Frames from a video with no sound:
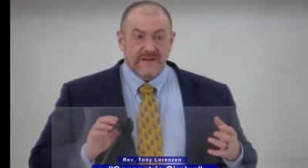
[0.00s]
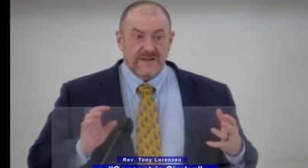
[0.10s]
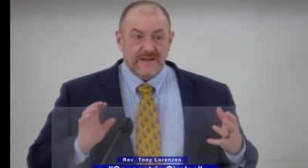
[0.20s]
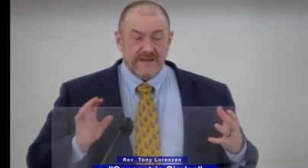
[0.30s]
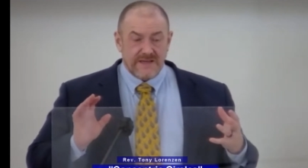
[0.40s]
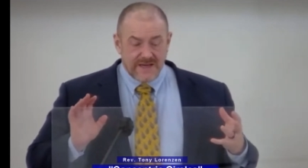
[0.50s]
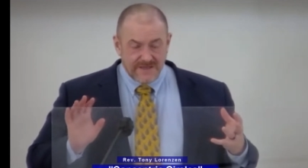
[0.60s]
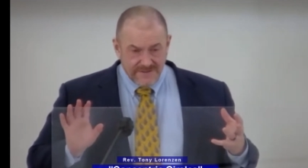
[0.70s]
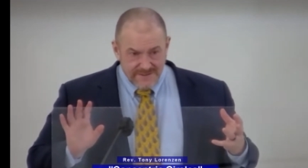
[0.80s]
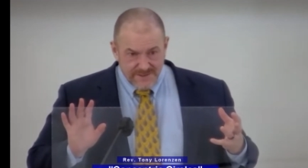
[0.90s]

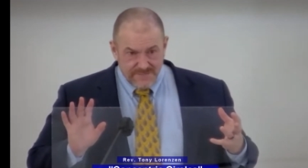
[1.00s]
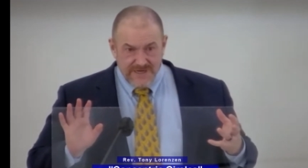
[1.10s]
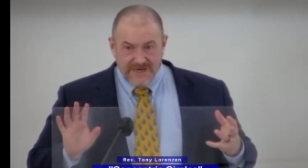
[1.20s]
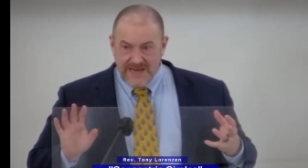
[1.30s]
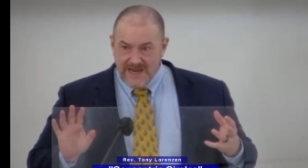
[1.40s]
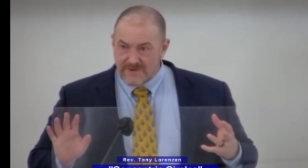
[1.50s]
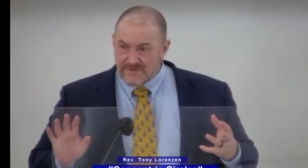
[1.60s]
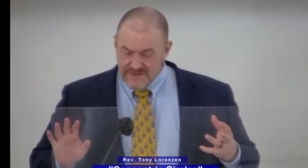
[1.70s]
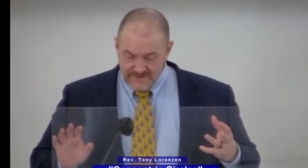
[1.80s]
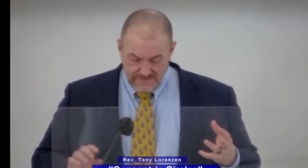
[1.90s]
Yes, it's a bit
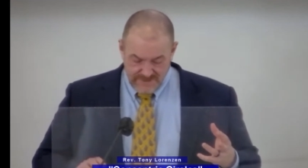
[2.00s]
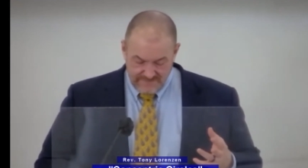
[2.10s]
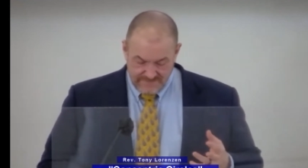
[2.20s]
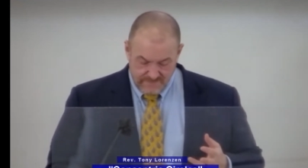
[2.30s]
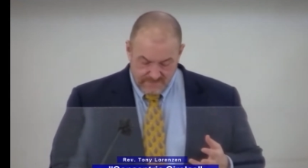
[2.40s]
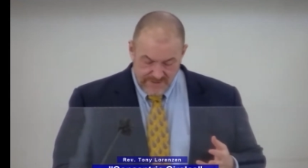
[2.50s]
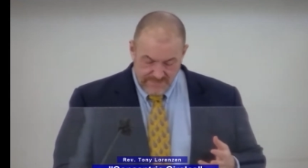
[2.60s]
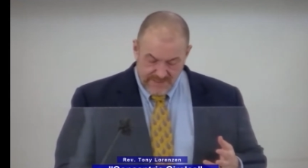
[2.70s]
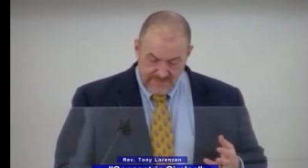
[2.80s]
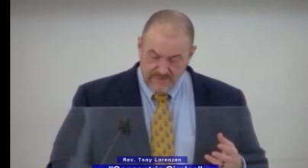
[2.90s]
counterintuitive for white
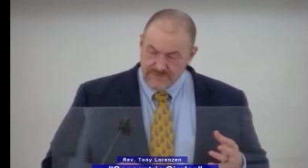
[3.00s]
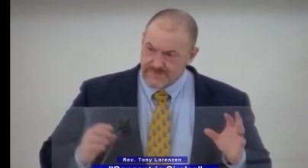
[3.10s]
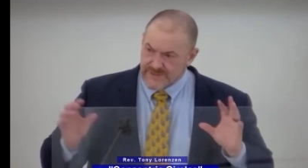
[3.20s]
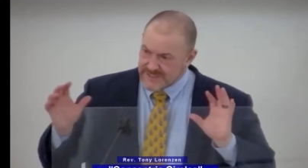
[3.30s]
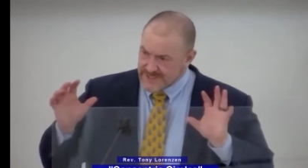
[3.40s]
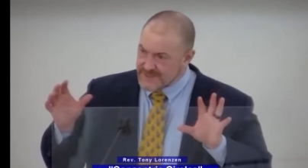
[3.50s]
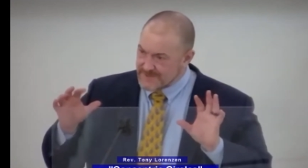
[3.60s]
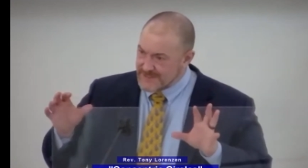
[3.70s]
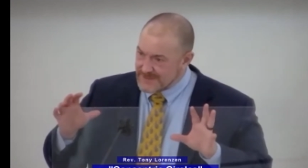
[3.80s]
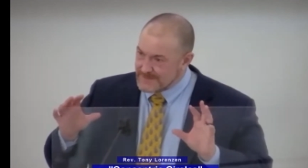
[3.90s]
people to be
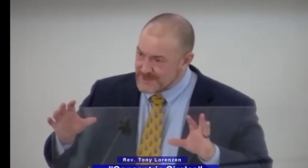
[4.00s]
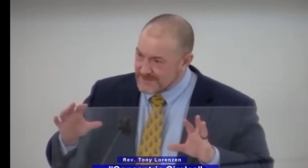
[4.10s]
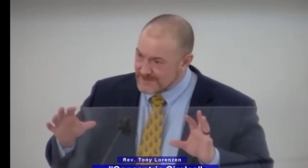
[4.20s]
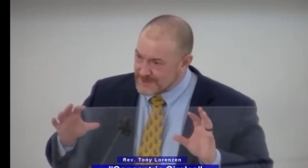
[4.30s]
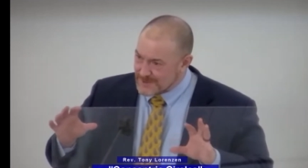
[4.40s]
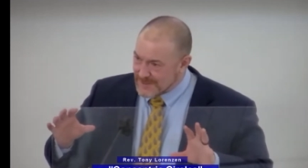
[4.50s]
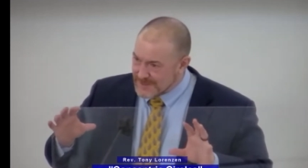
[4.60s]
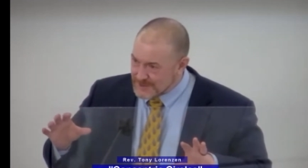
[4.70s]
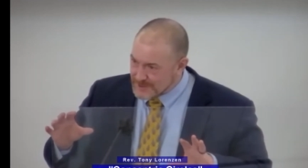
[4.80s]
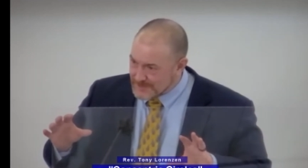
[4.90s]
centering themselves so
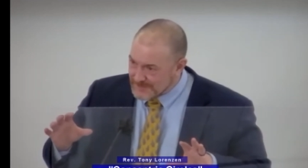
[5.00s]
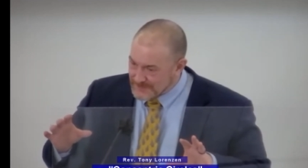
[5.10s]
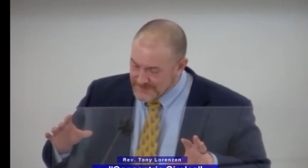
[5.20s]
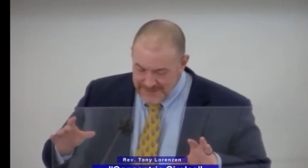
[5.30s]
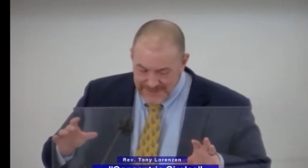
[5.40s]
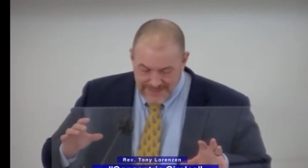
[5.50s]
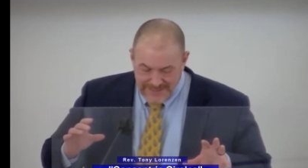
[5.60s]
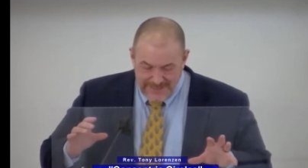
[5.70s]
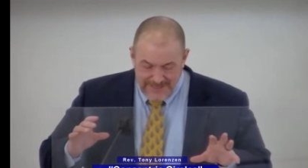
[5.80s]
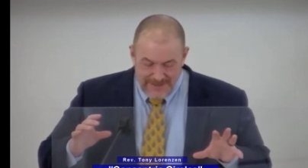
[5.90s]
much,
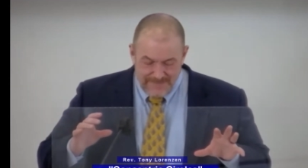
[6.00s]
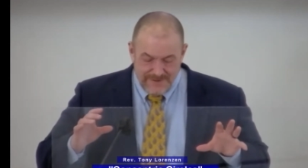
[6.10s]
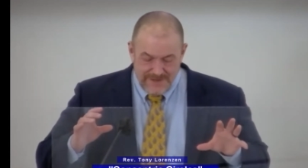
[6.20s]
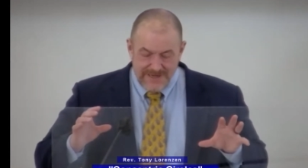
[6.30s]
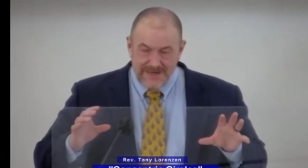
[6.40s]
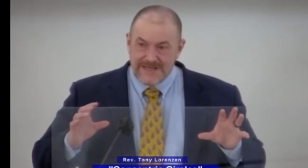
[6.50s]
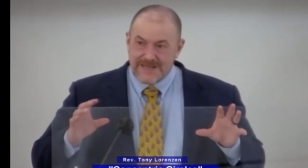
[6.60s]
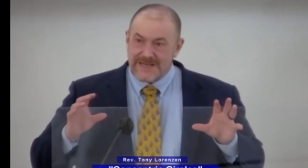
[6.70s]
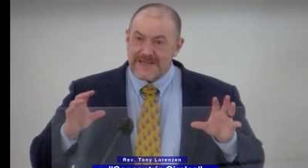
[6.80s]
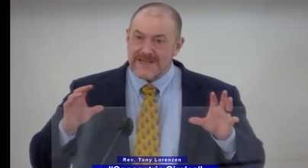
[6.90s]
but
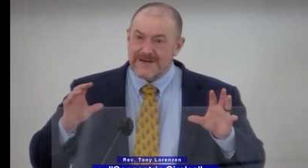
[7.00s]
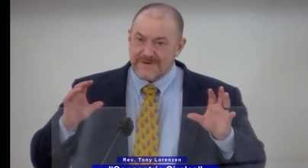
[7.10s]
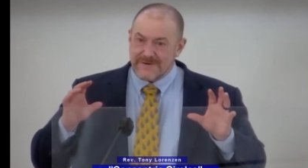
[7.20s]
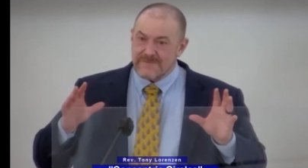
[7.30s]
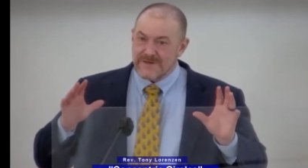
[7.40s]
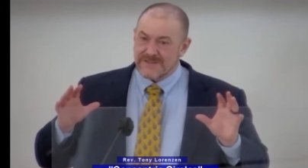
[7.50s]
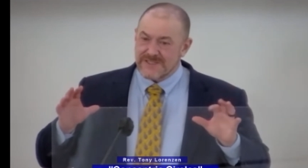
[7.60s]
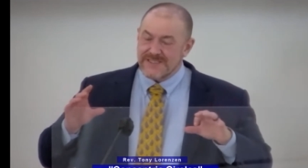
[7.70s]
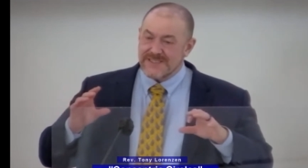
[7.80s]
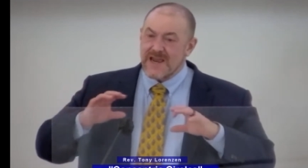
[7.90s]
in a very real
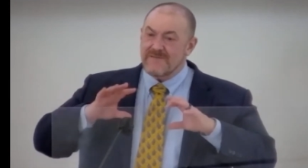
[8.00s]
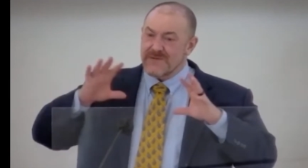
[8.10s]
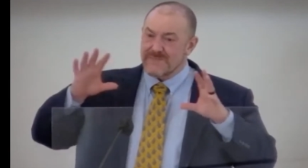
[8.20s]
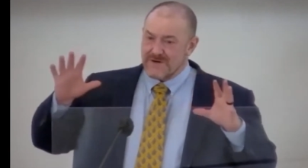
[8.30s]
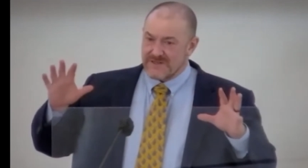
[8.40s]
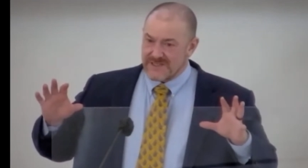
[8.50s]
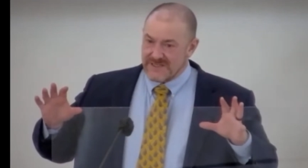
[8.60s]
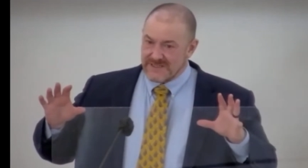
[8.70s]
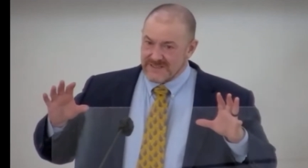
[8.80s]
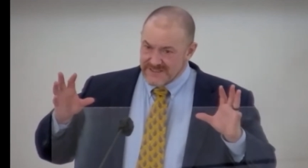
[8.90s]
sense, every person
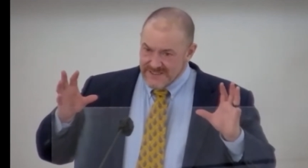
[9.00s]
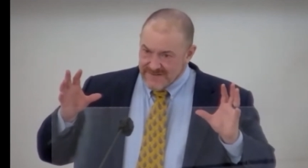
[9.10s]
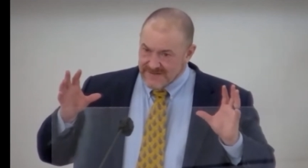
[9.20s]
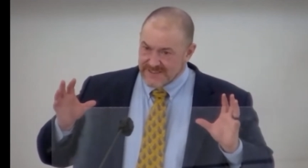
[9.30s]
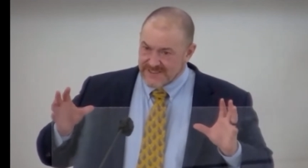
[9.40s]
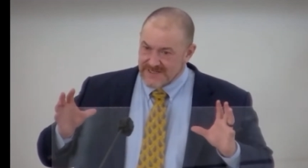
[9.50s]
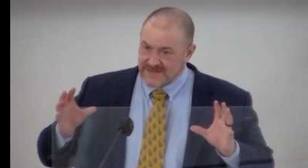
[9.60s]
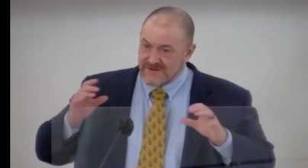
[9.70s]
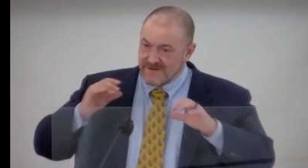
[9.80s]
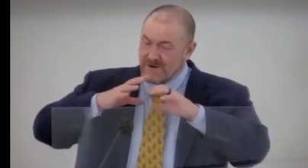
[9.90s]
is at the
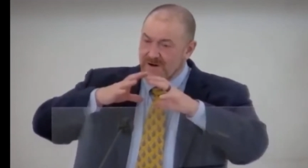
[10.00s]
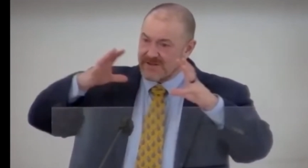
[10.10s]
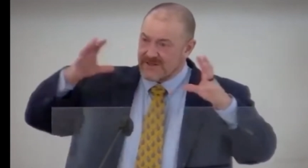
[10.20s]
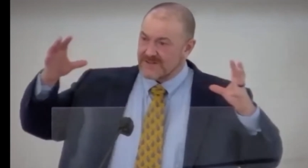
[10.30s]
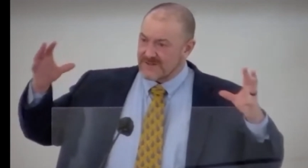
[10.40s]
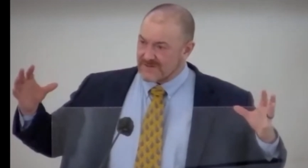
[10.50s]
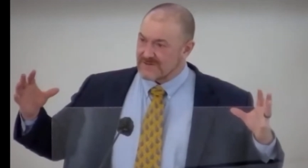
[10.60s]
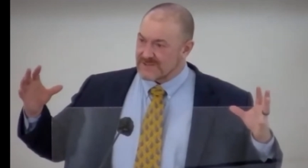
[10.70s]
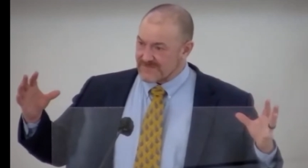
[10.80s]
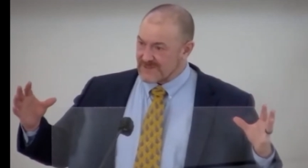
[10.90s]
center of all their
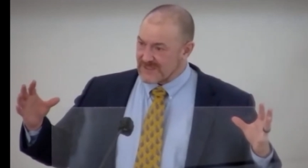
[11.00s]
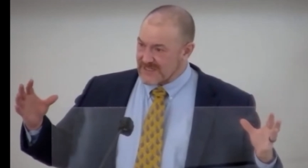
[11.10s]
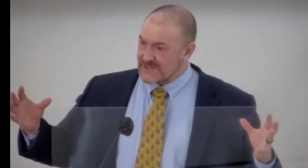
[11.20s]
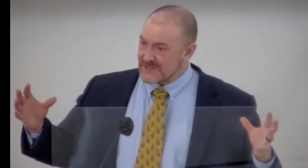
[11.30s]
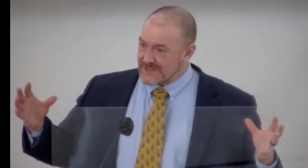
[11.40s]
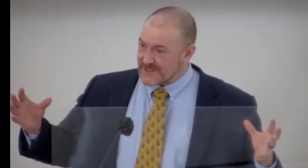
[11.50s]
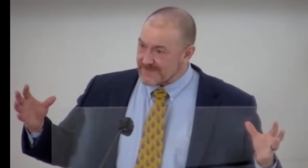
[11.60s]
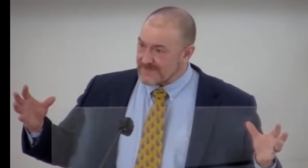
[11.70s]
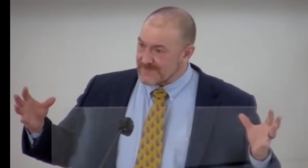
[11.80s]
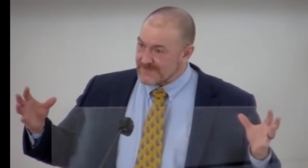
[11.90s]
circles of relationship.
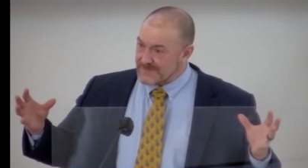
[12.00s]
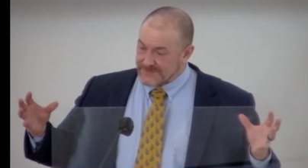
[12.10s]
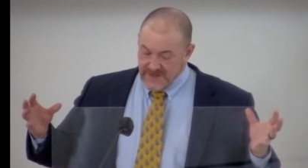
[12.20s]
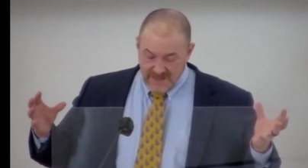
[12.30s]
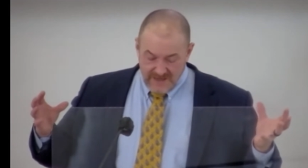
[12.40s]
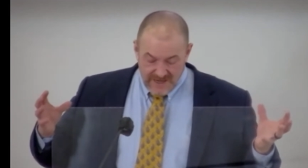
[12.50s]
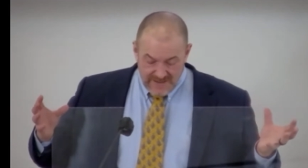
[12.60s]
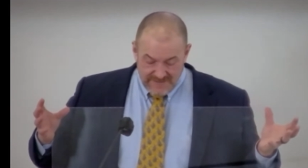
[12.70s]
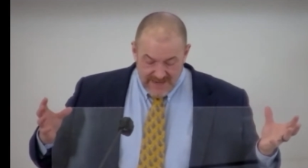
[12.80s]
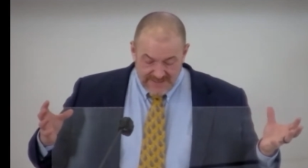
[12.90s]

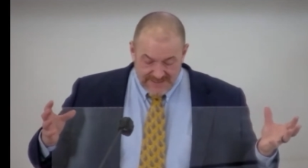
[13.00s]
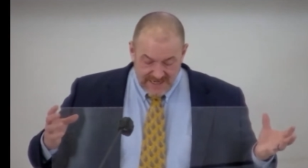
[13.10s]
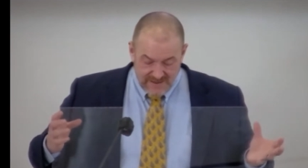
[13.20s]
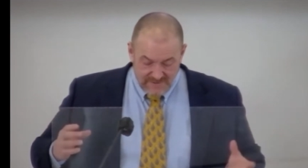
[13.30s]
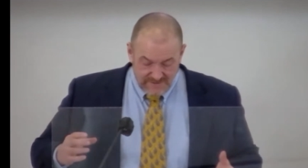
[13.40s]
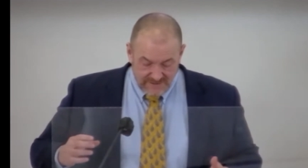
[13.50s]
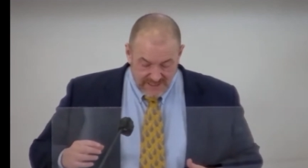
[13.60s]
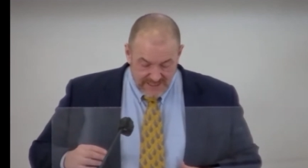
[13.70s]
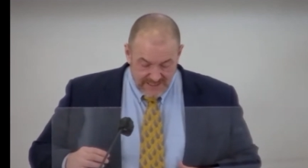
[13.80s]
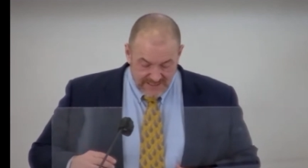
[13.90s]
And that's how we're
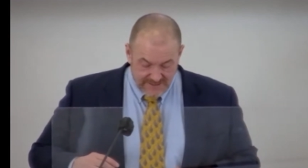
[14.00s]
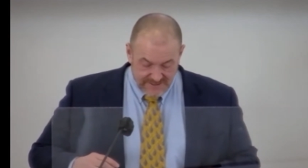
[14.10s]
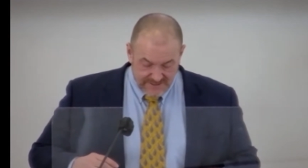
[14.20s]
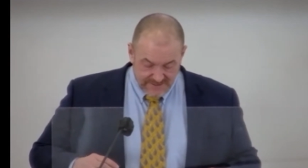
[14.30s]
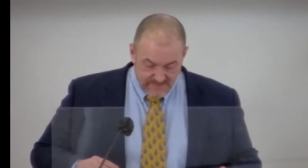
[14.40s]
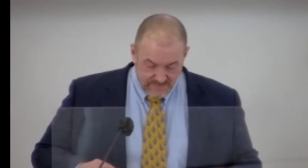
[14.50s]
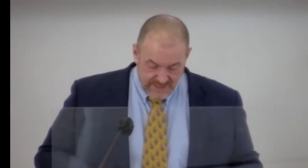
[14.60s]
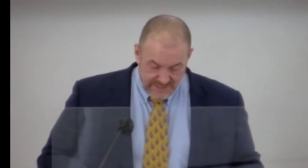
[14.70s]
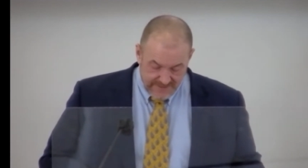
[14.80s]
looking at this morning.